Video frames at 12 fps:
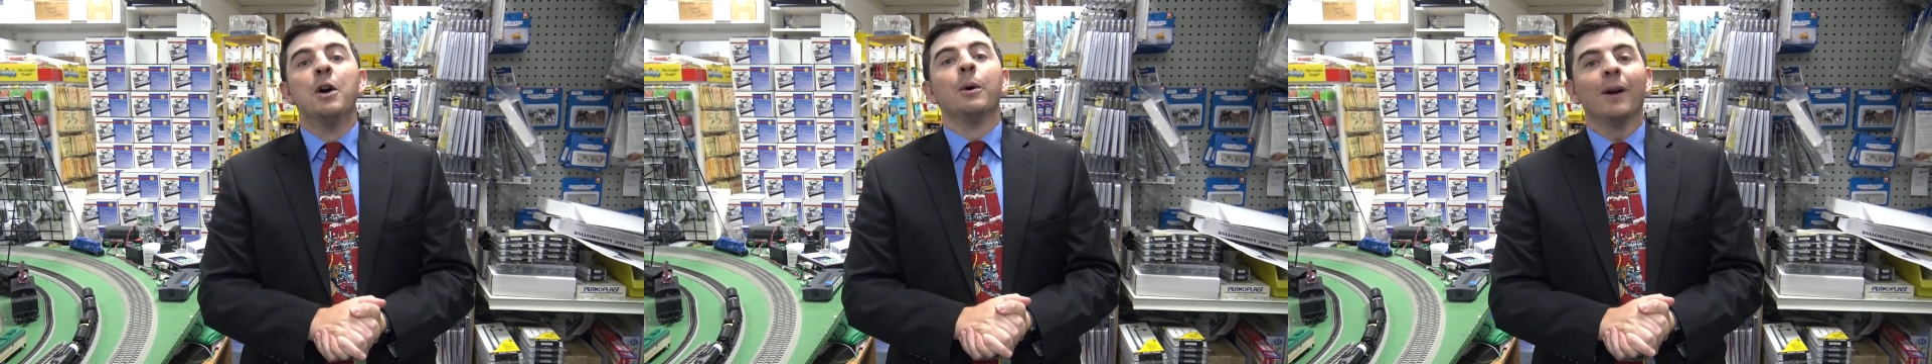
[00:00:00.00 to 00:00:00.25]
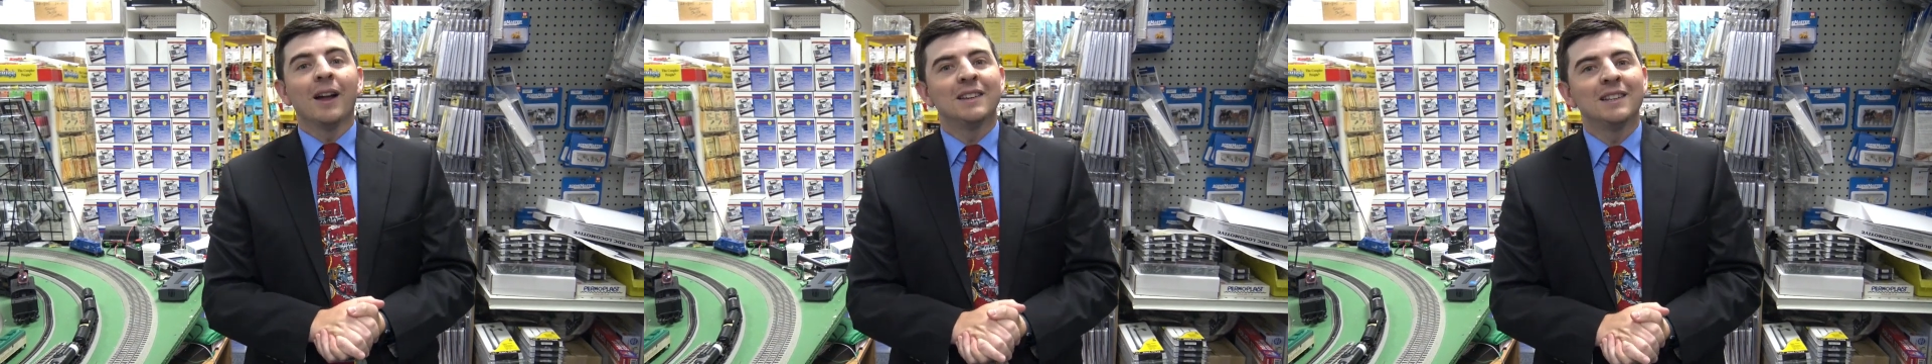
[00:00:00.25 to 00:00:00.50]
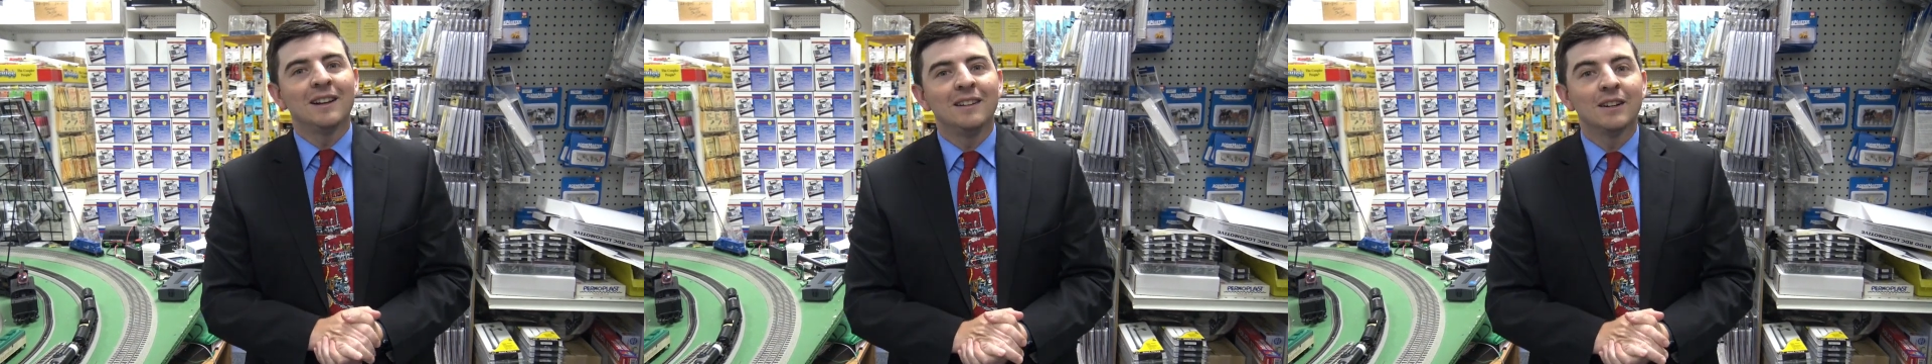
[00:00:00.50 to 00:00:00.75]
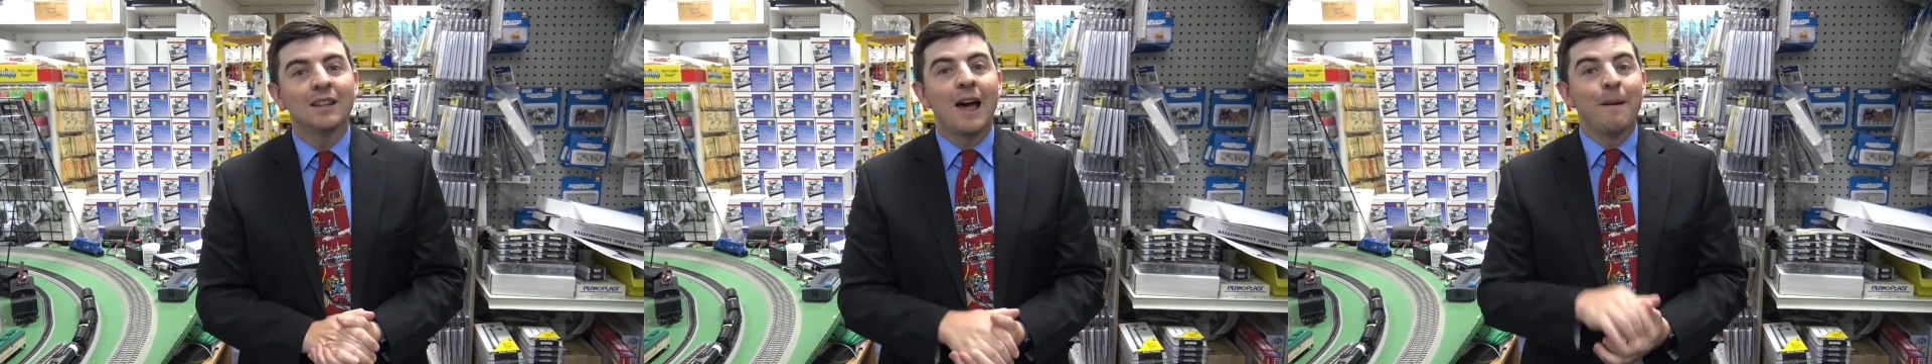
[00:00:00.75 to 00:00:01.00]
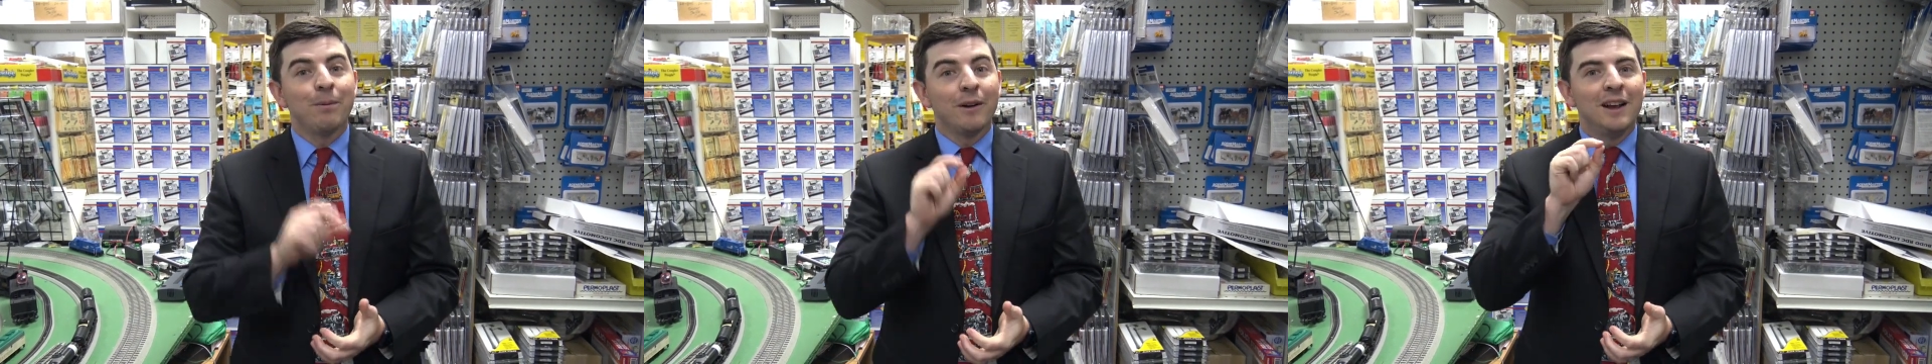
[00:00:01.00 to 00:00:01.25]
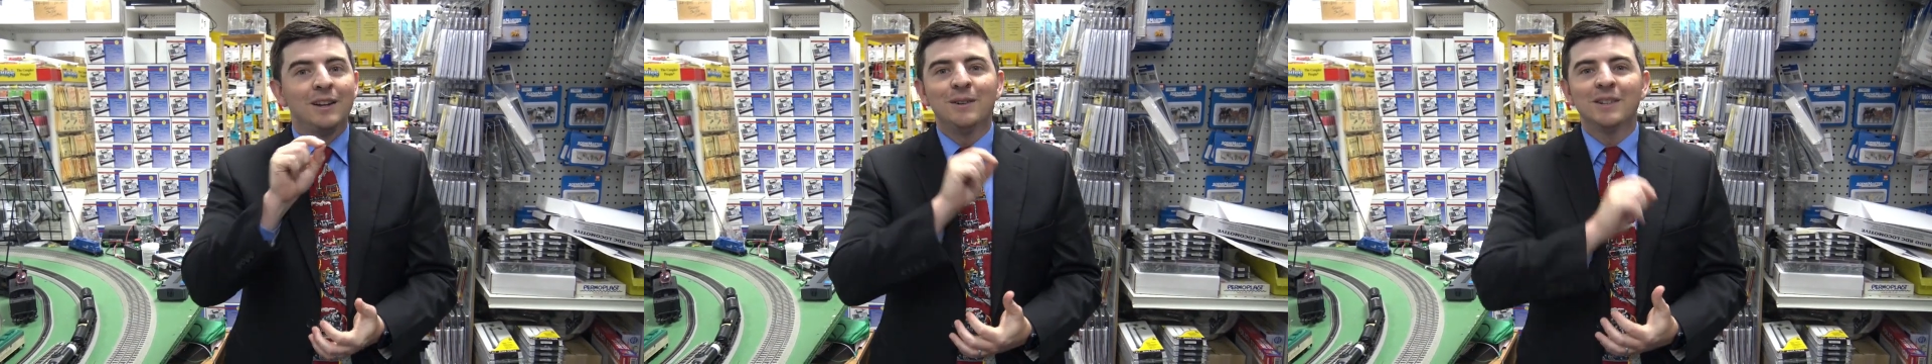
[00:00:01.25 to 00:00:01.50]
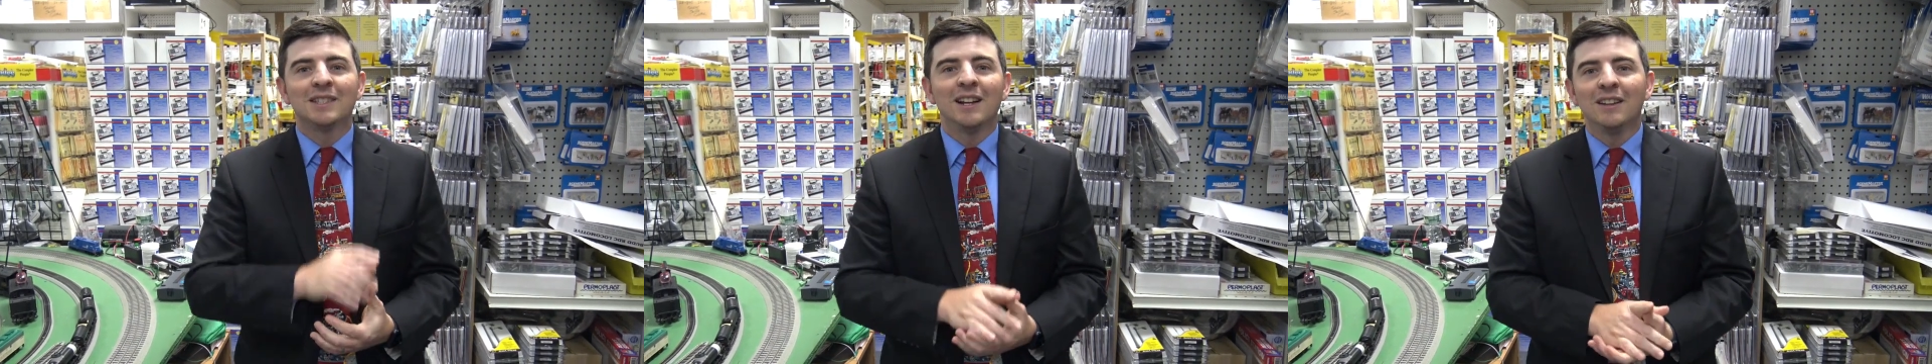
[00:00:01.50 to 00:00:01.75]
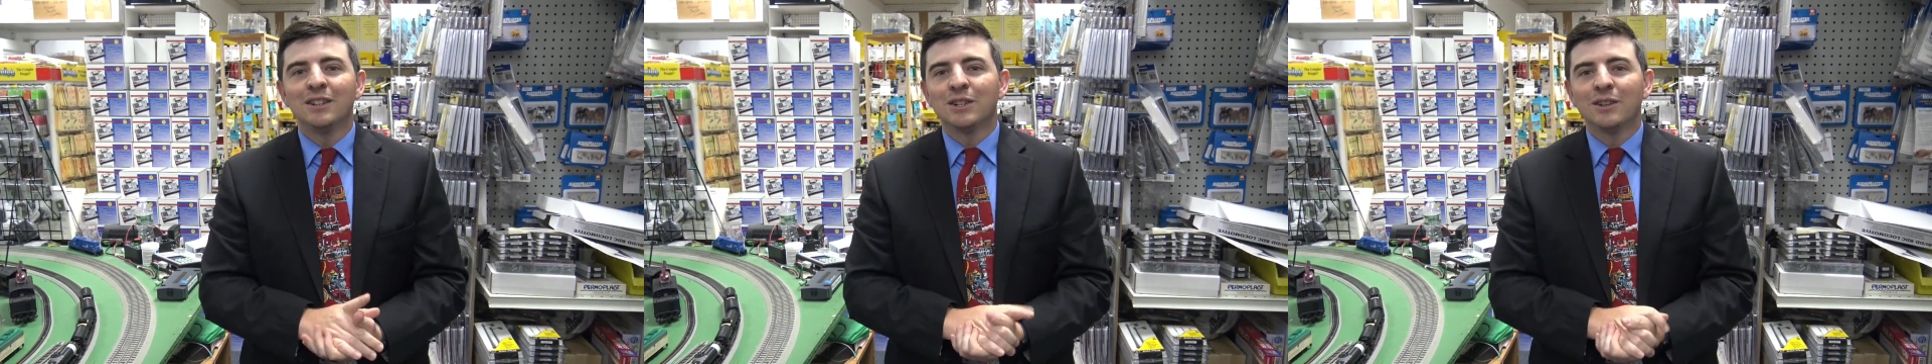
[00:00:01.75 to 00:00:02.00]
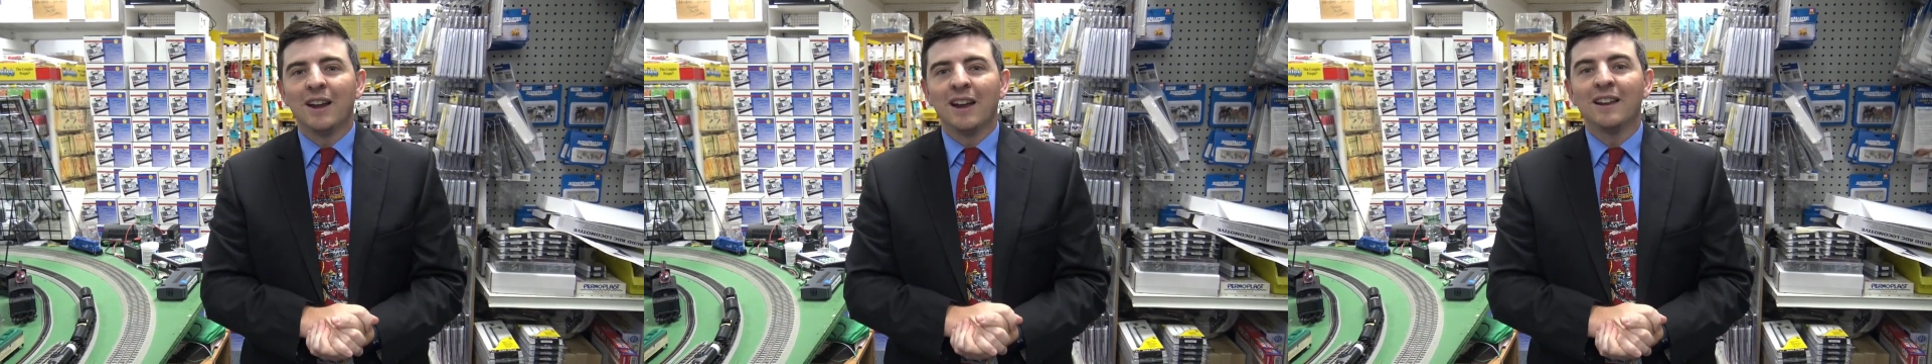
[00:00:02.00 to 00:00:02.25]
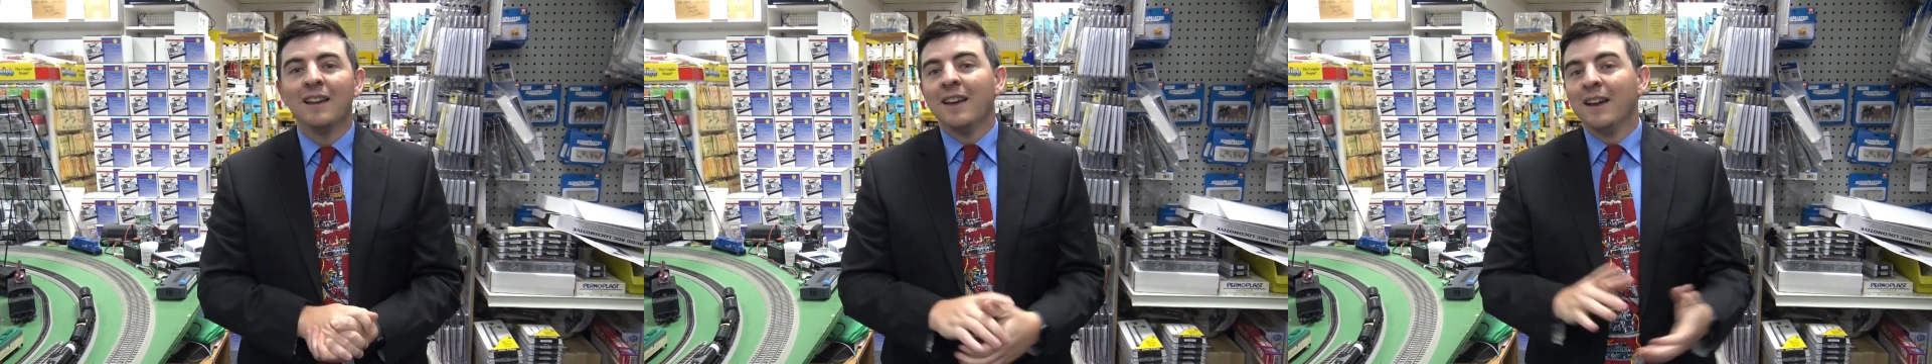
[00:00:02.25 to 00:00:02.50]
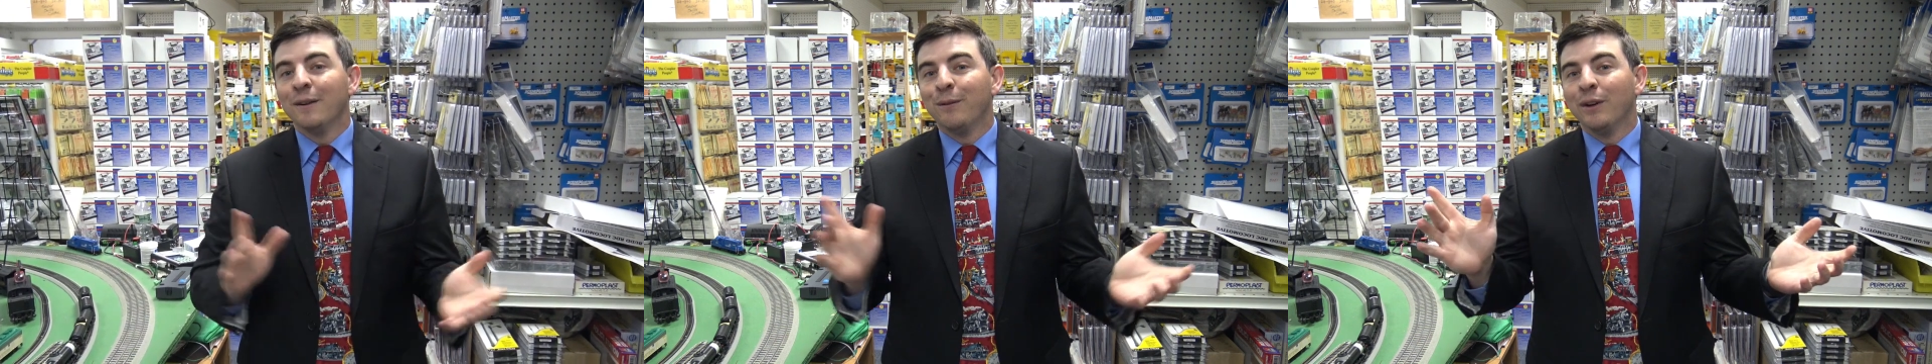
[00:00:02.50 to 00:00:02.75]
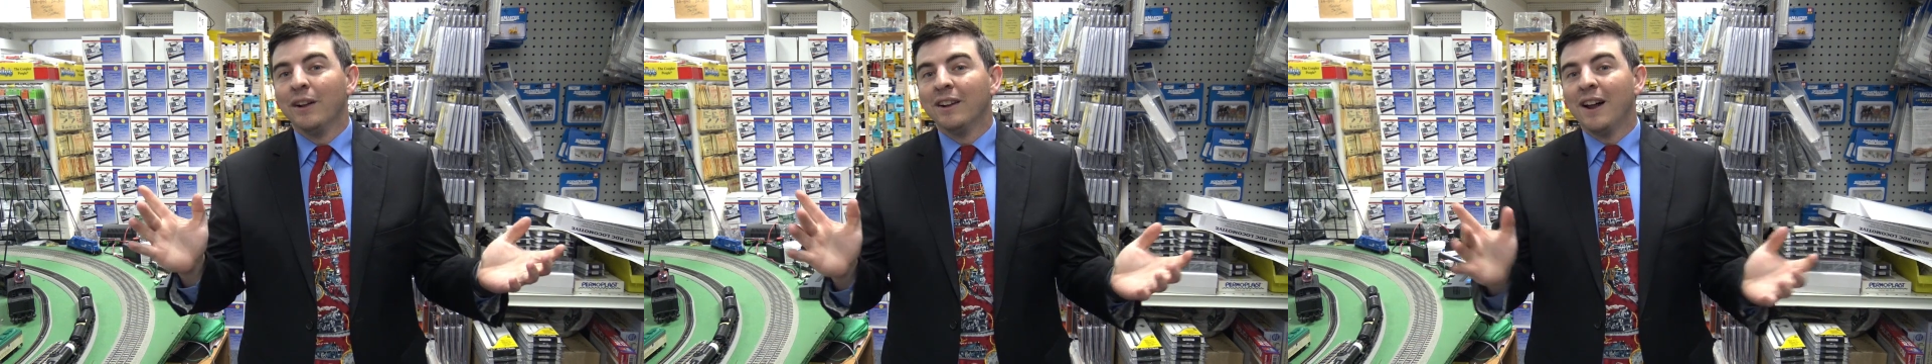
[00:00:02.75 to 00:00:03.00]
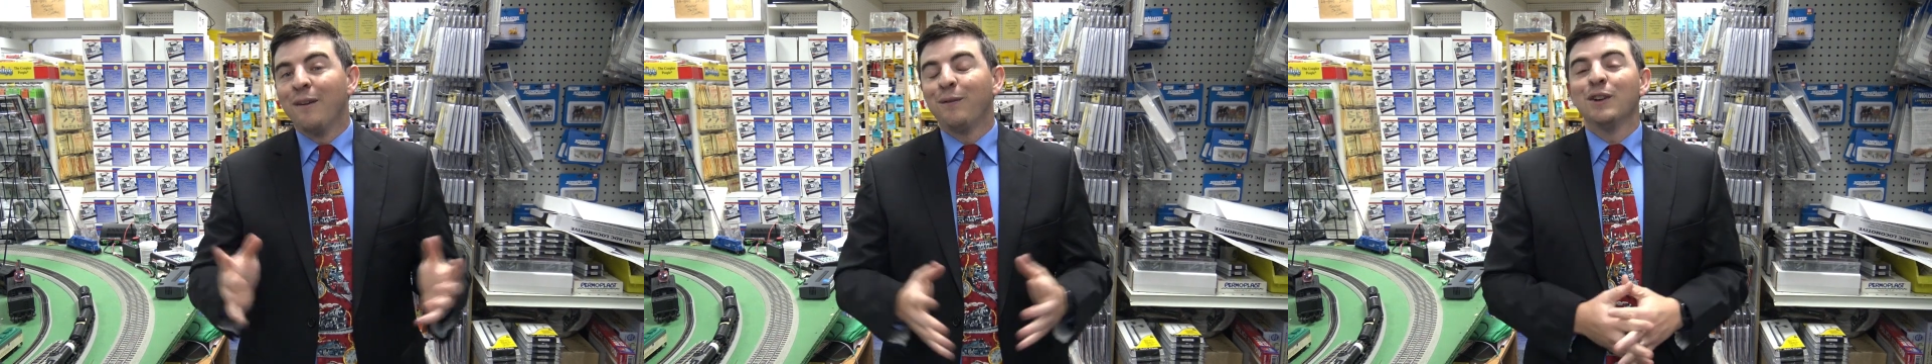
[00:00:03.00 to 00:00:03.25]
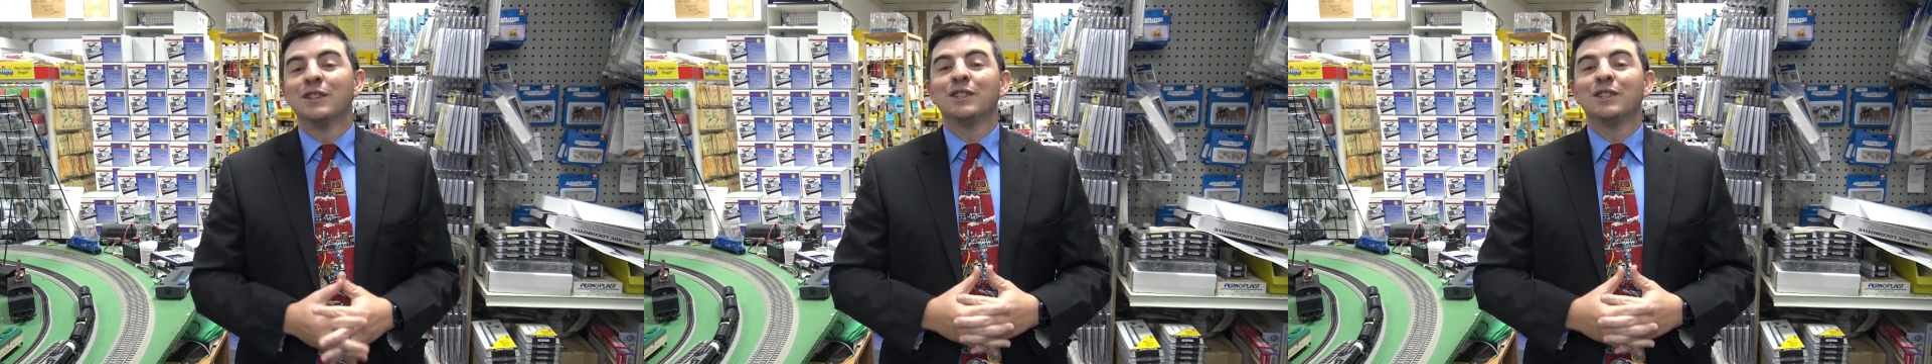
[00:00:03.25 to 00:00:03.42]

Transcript: We're gonna take a look at that brand new Acela train in Philadelphia.